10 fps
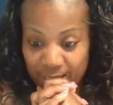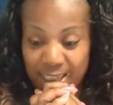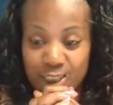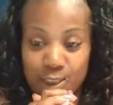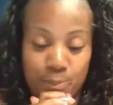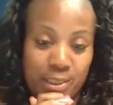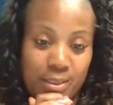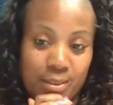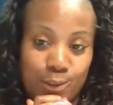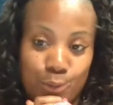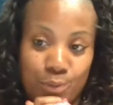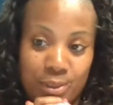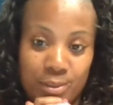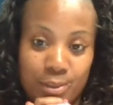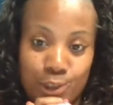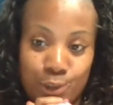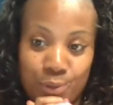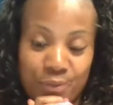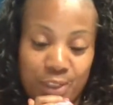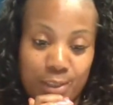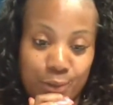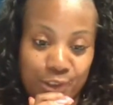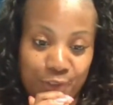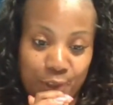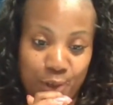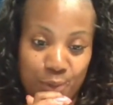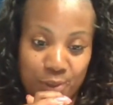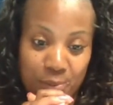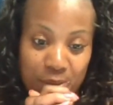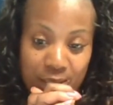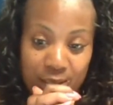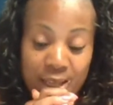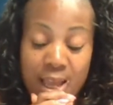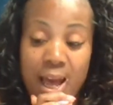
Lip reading: And I just miss doing the short videos for y'all when I'm in there.